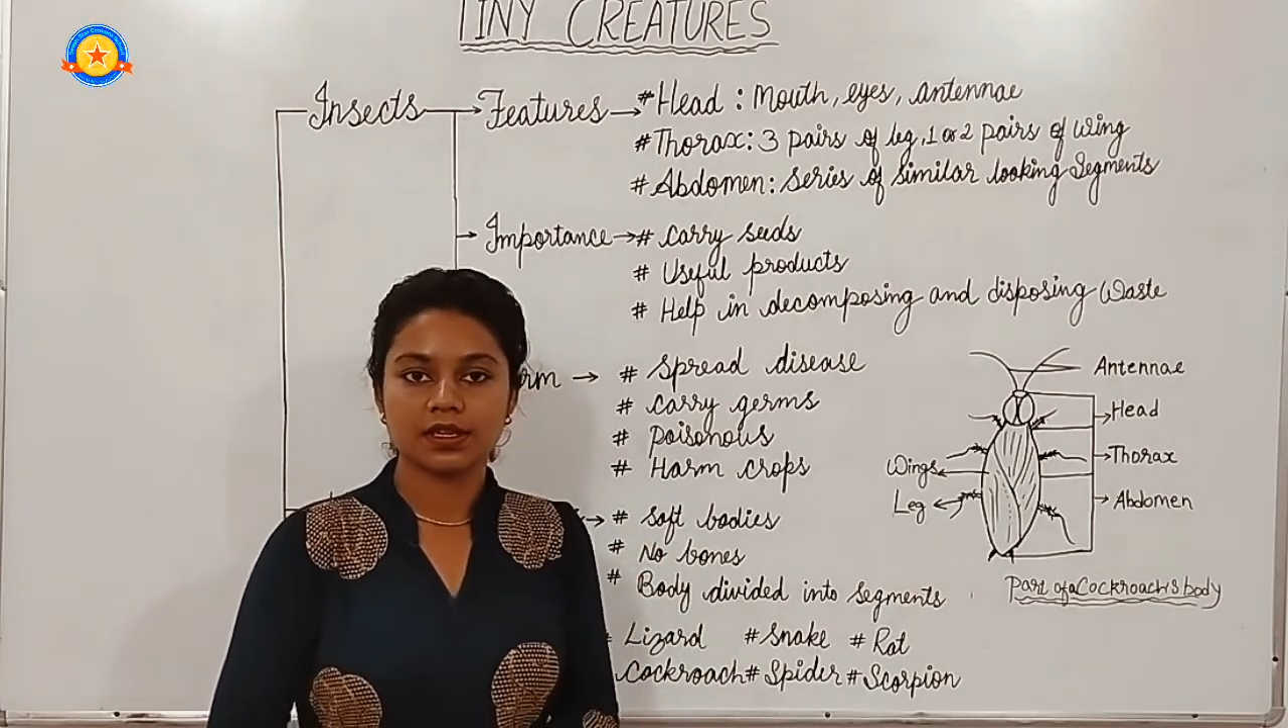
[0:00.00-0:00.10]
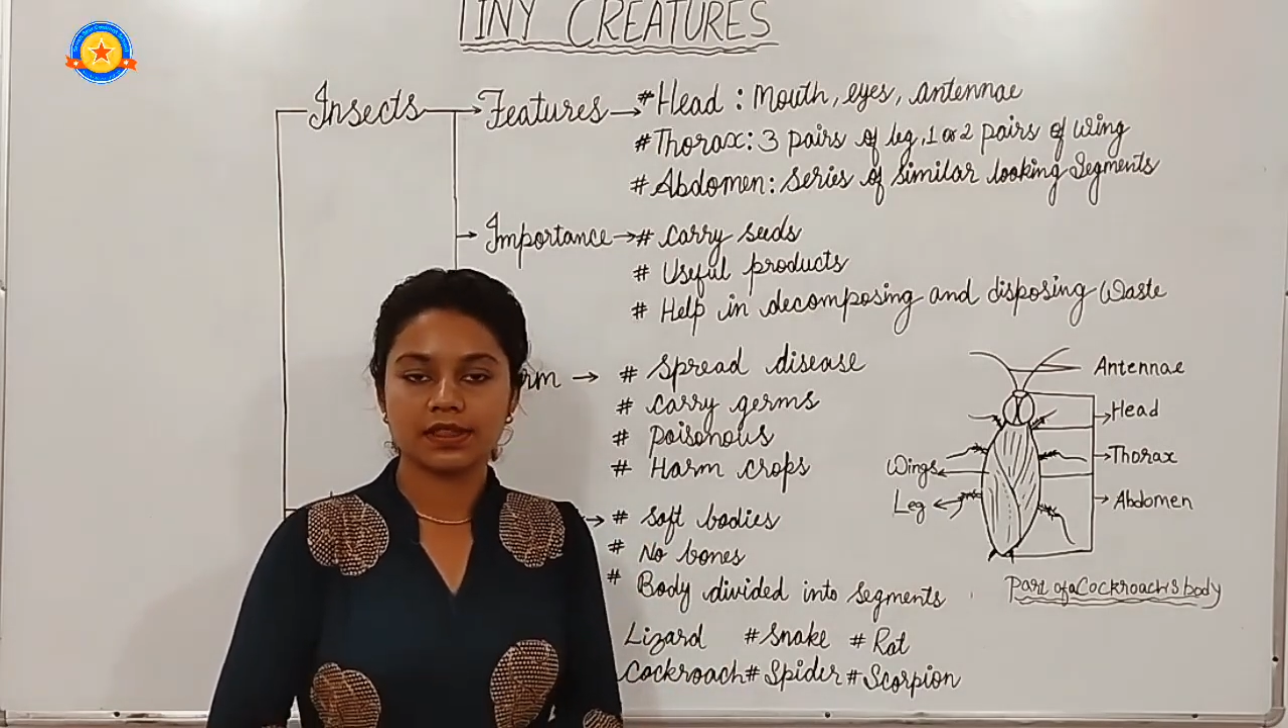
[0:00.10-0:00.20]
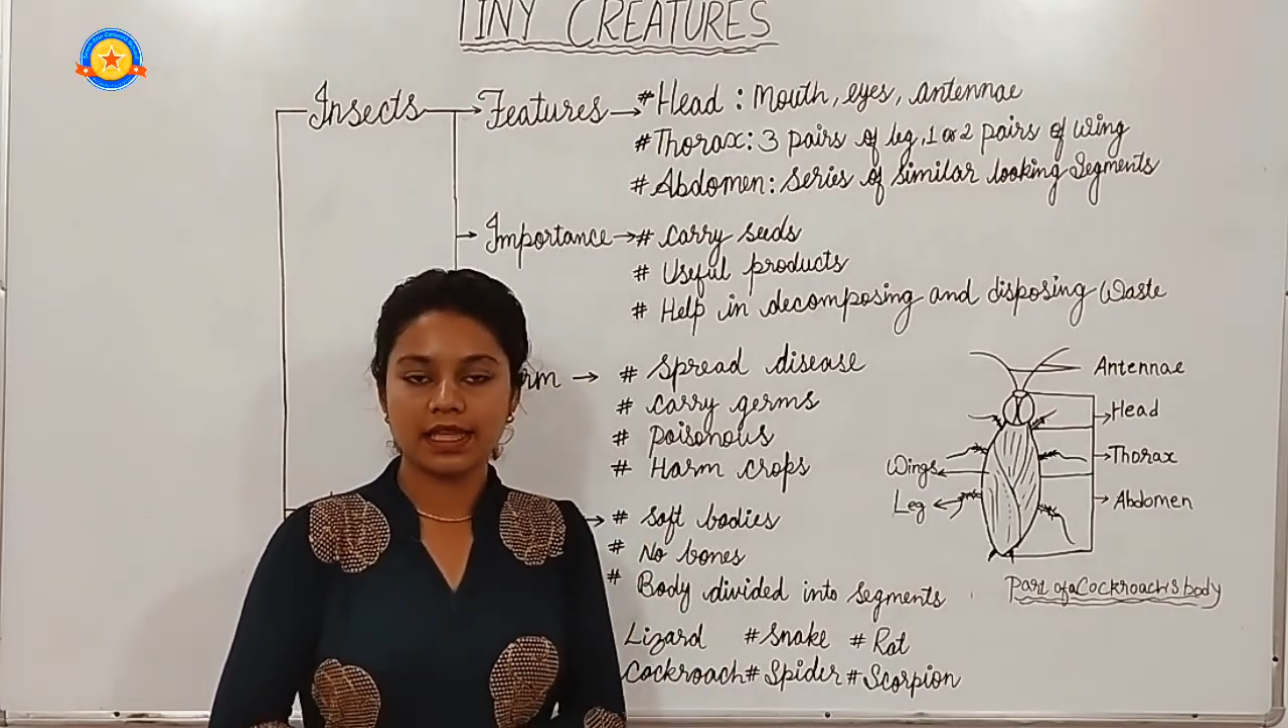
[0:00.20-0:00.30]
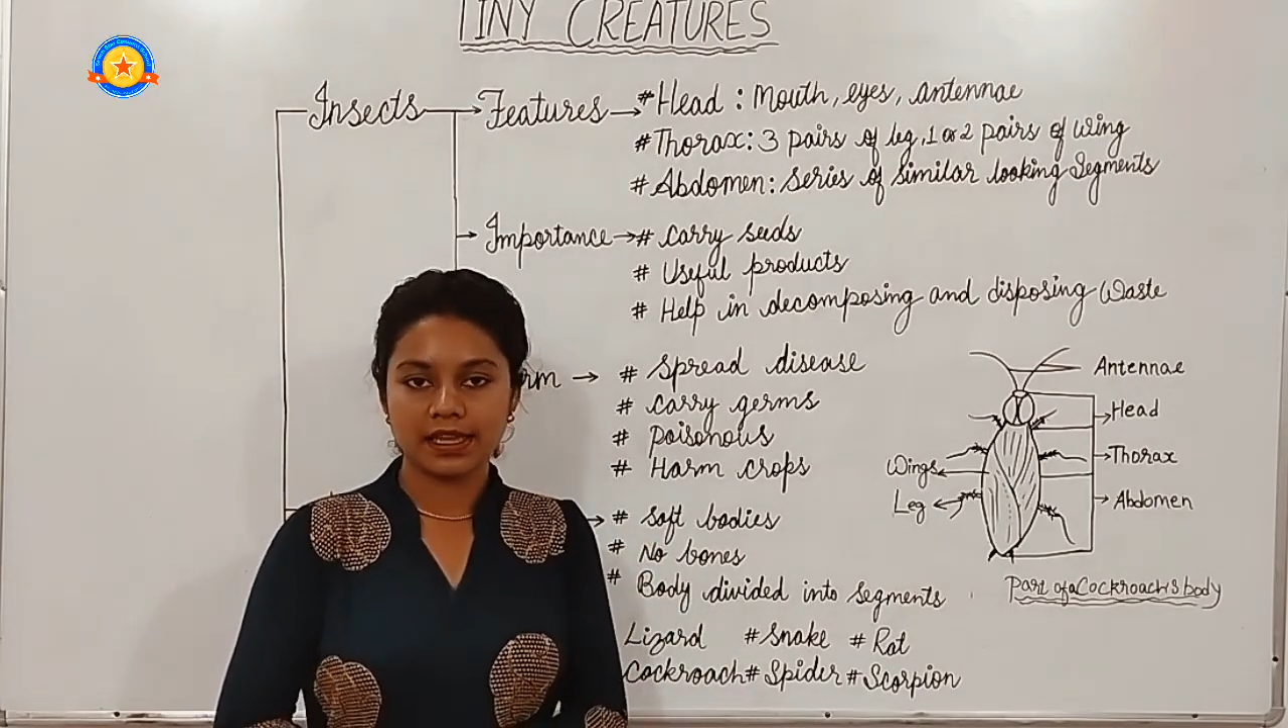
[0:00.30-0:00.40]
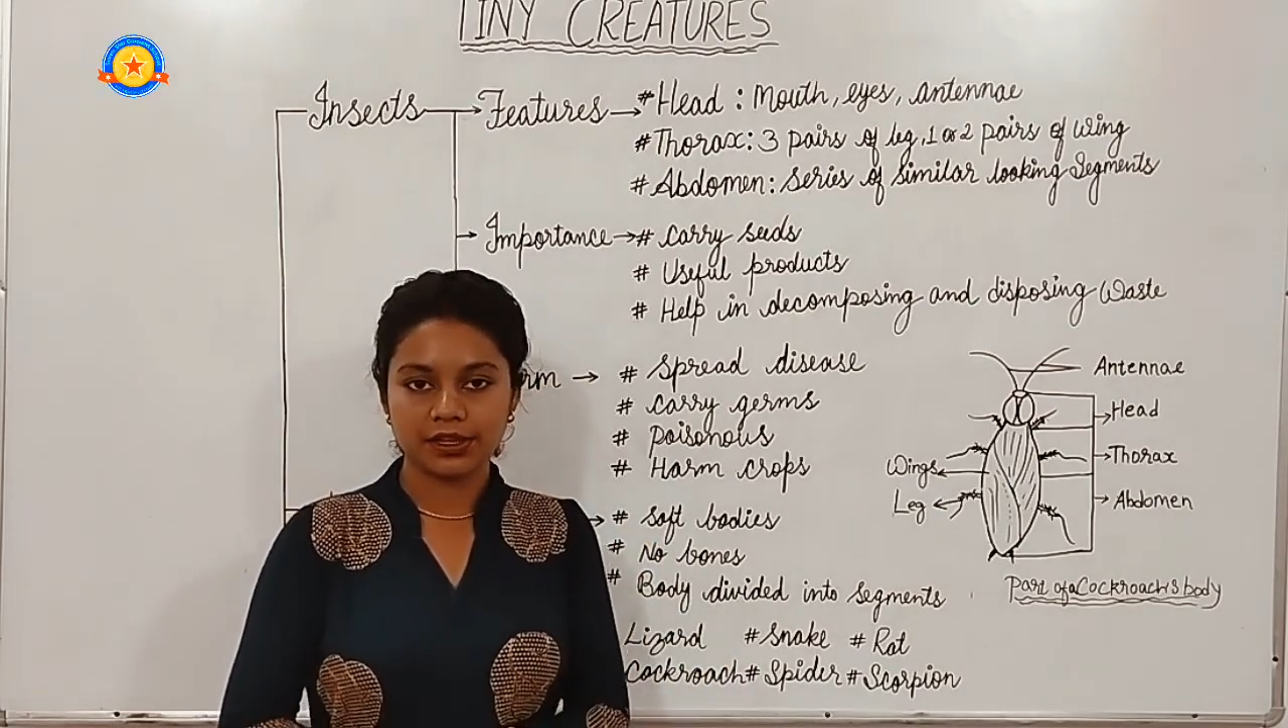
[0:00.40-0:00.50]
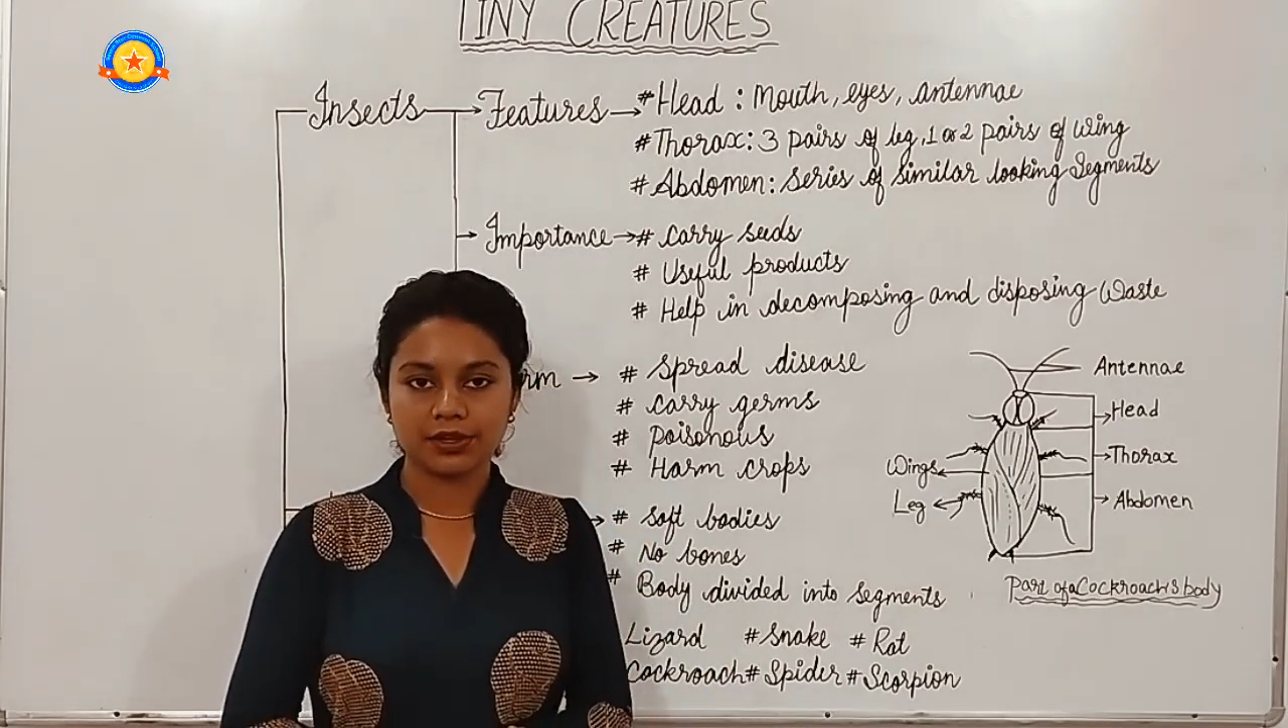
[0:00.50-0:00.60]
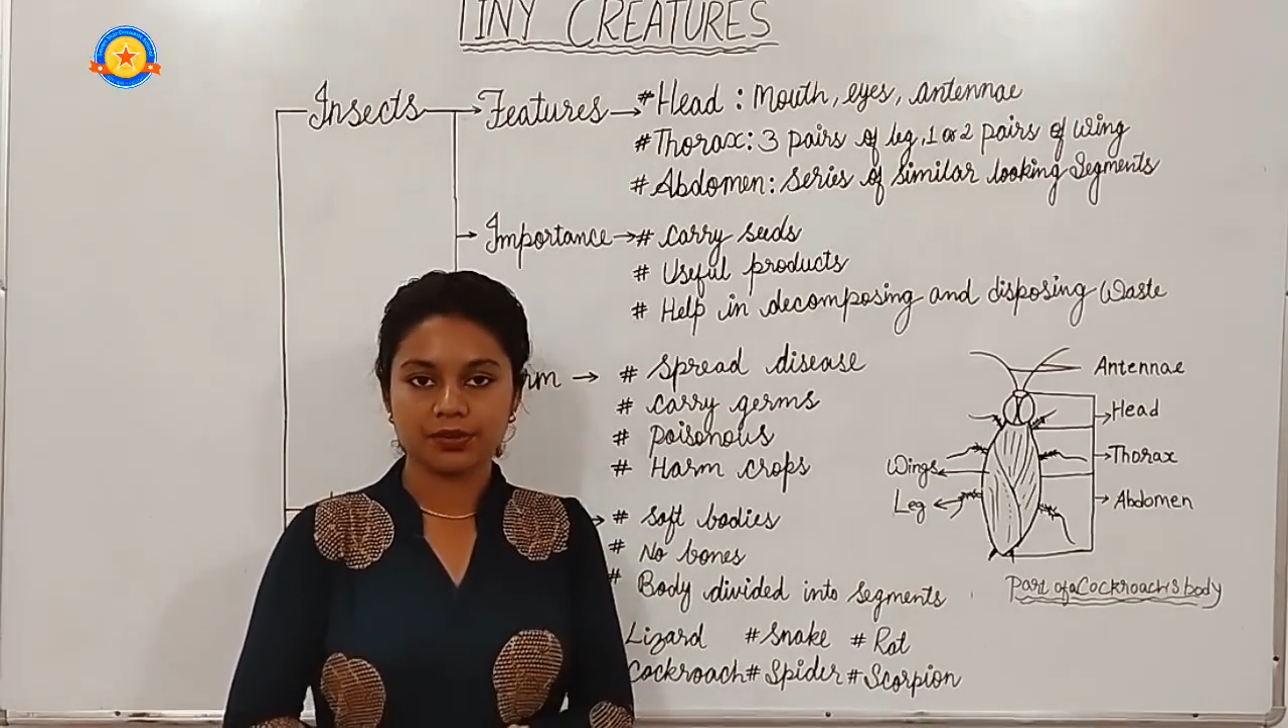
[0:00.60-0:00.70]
Thank you.